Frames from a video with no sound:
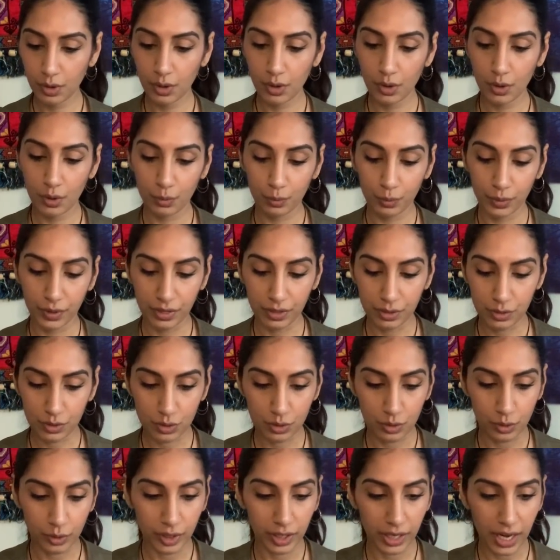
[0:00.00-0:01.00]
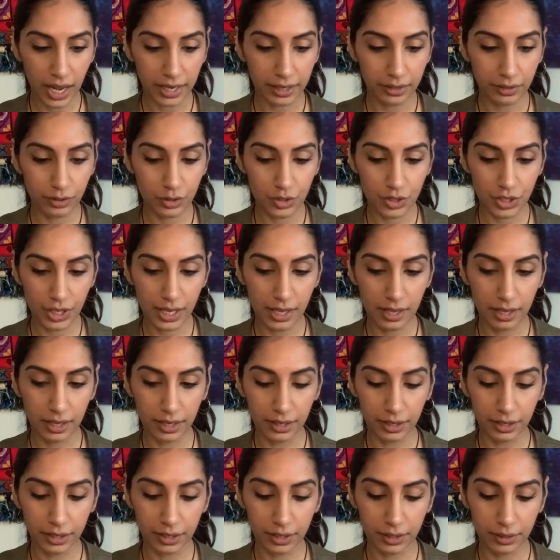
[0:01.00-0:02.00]
with the Sword energy
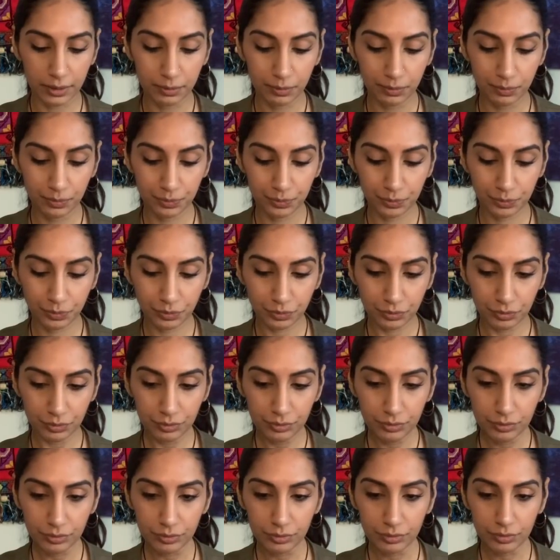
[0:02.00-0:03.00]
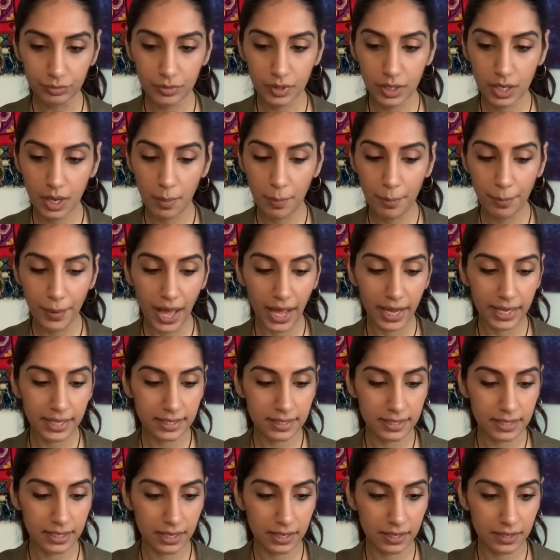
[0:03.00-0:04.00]
here.
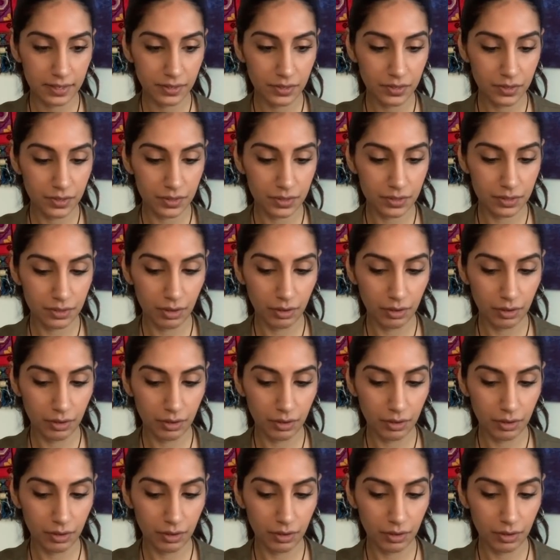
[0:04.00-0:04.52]
Pisces.